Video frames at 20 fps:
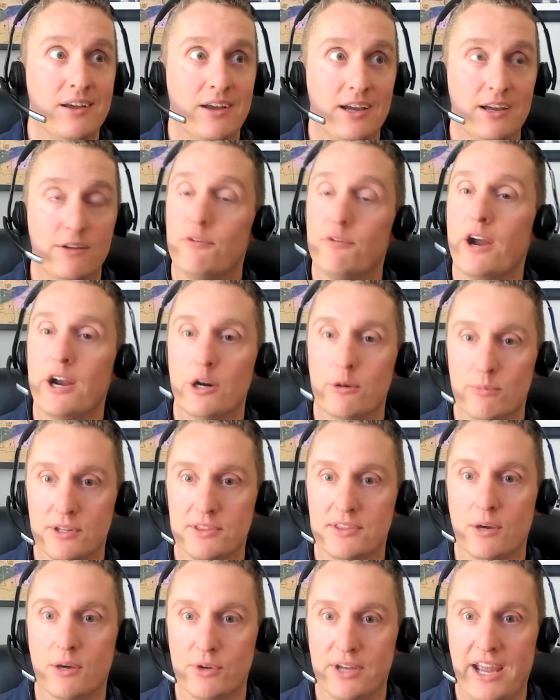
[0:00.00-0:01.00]
environment
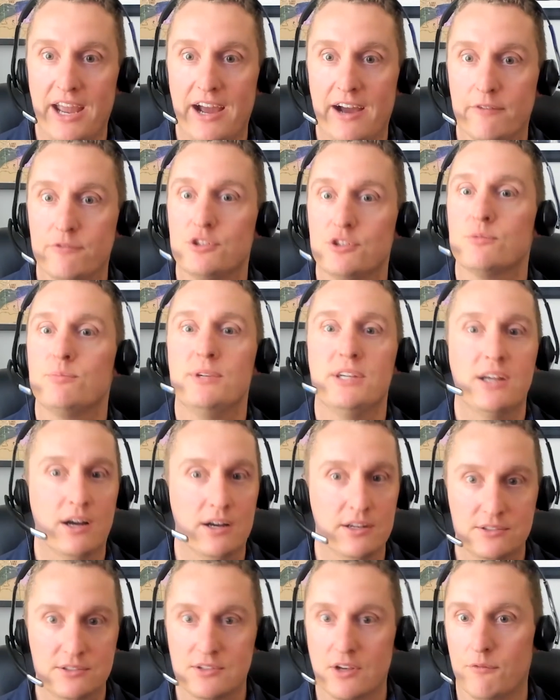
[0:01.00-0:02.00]
that we have, just
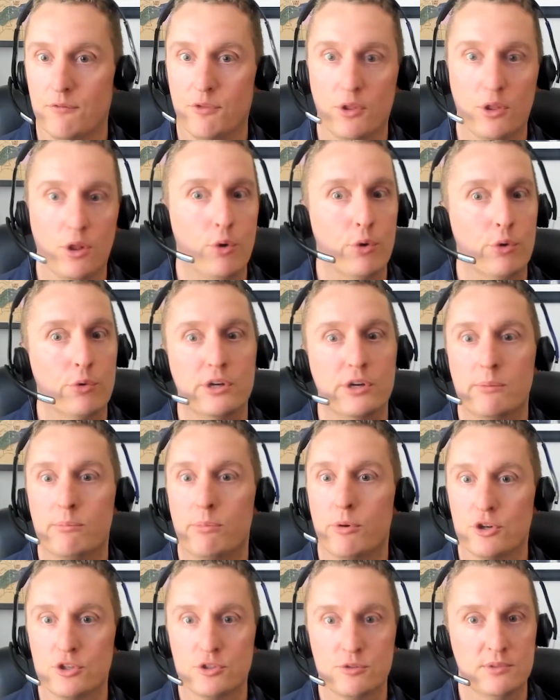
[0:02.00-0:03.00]
because of the lower
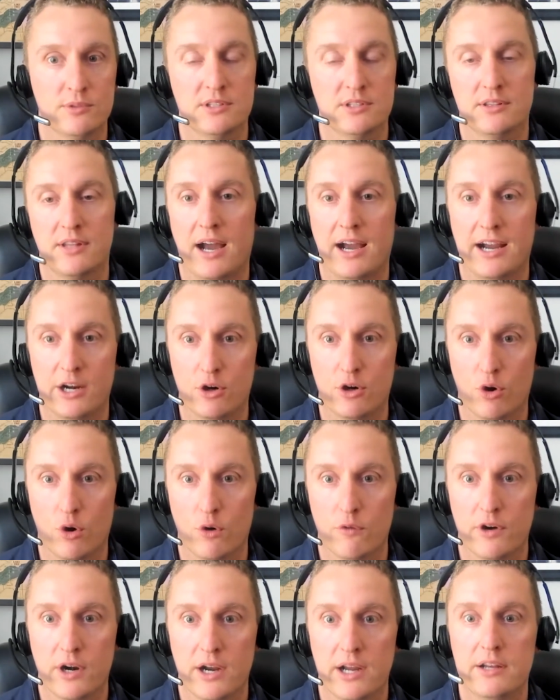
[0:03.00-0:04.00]
reimbursements and the higher
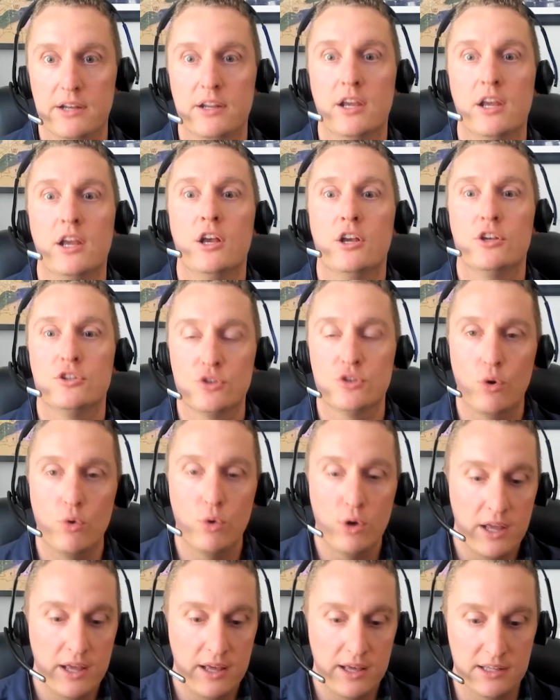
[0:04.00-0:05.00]
overhead. So
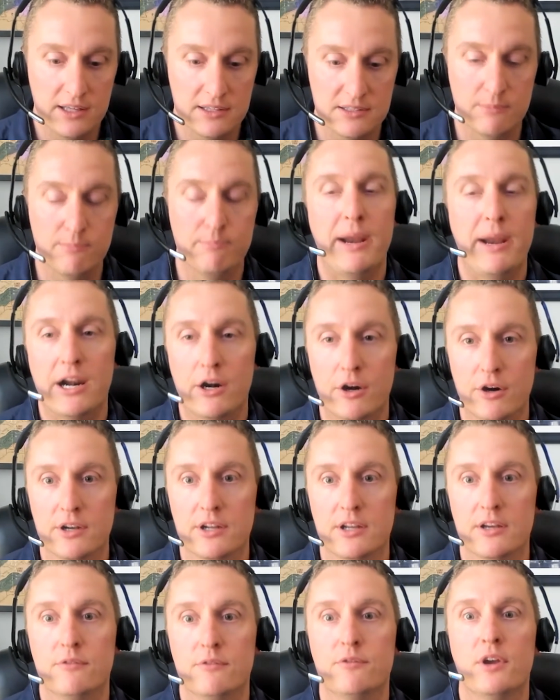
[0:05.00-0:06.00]
it's
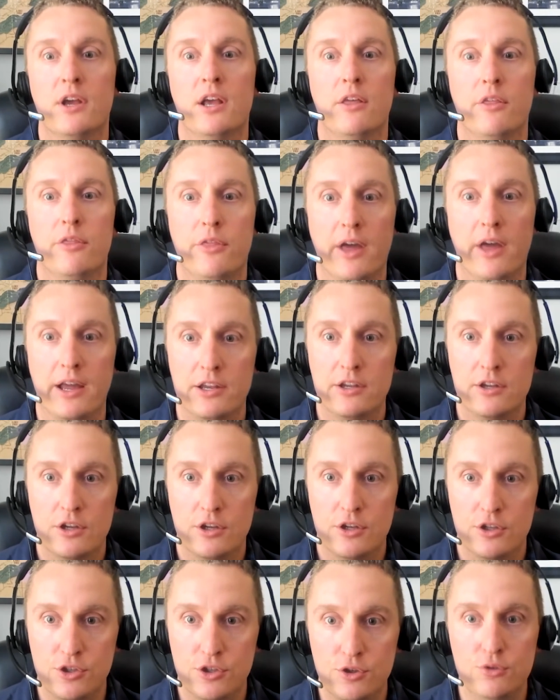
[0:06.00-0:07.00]
imperative that
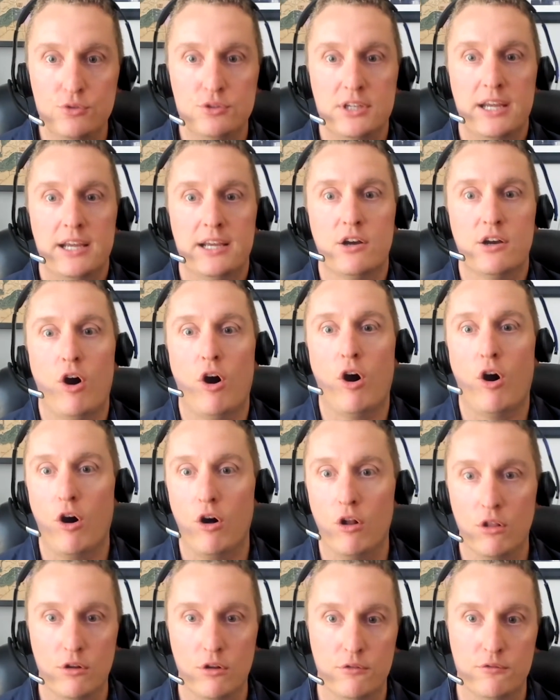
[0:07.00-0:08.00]
you take
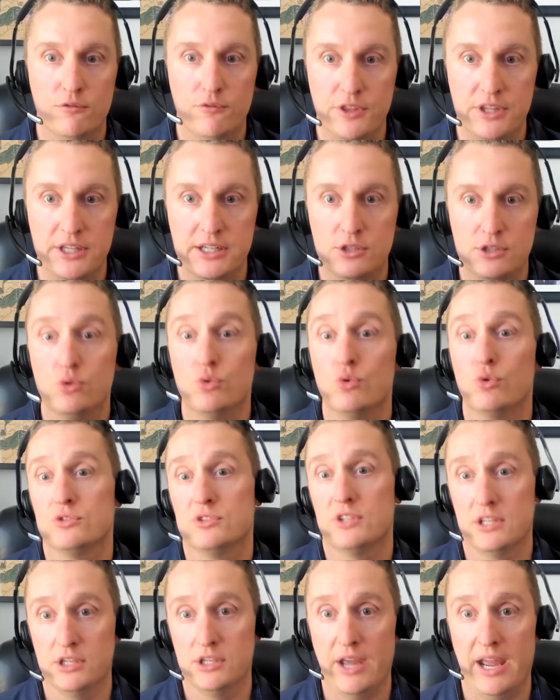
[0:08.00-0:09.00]
all of the tools
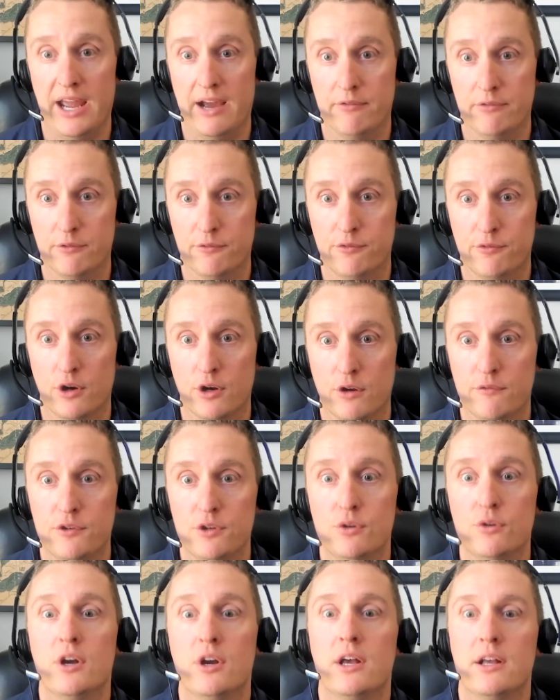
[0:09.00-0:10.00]
that you have in front of
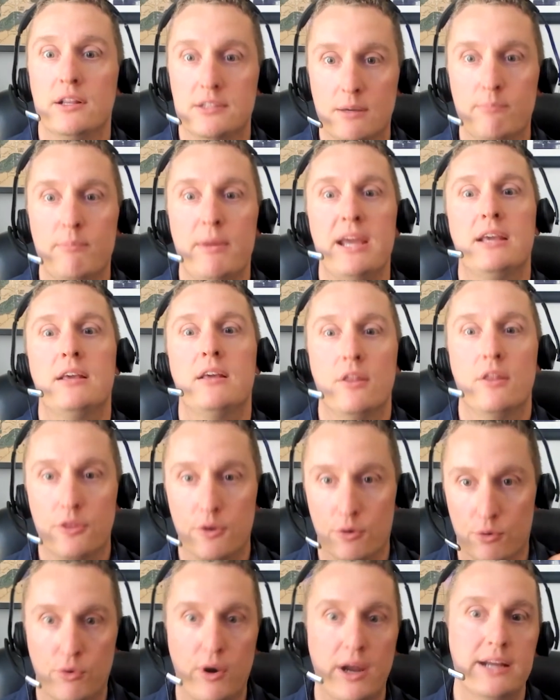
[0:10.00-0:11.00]
you to make
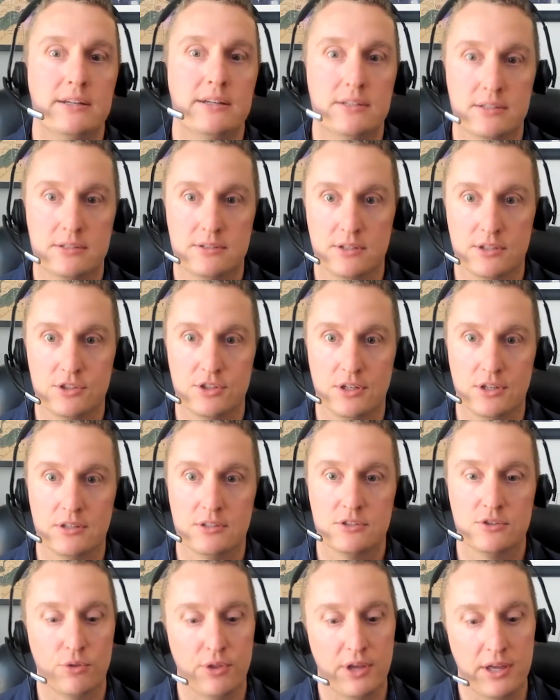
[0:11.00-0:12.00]
the right decision
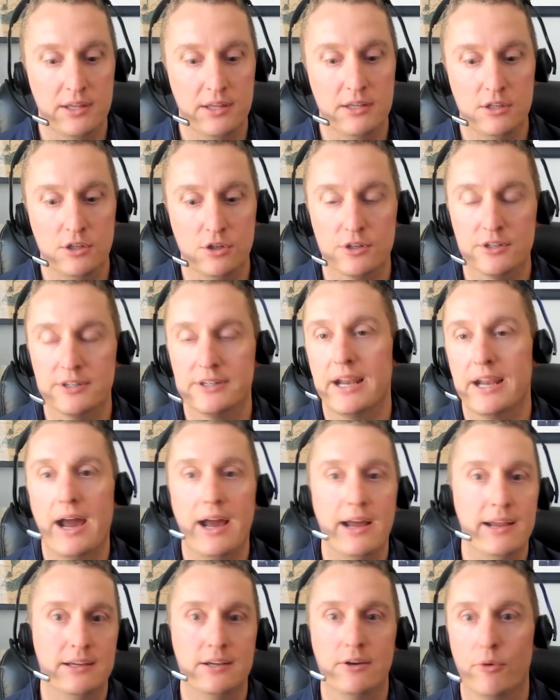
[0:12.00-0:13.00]
so that you're
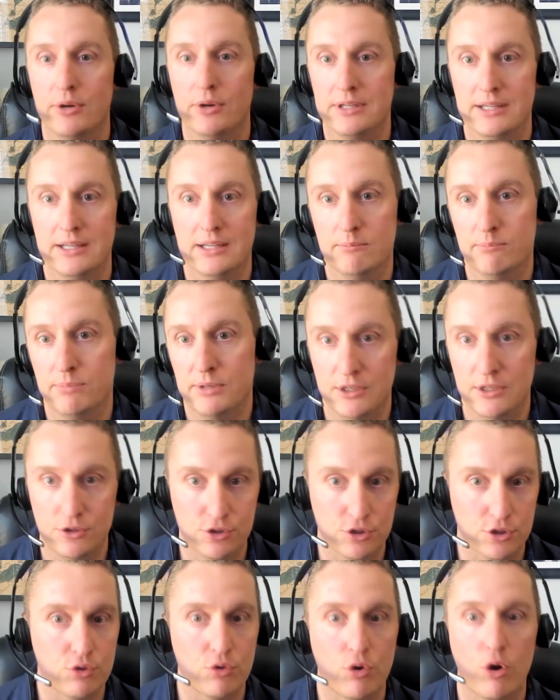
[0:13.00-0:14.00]
not going to impede
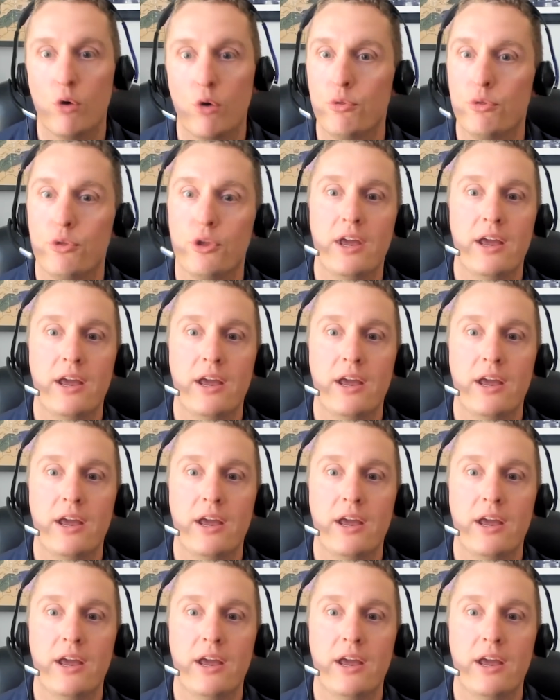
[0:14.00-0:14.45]
your growth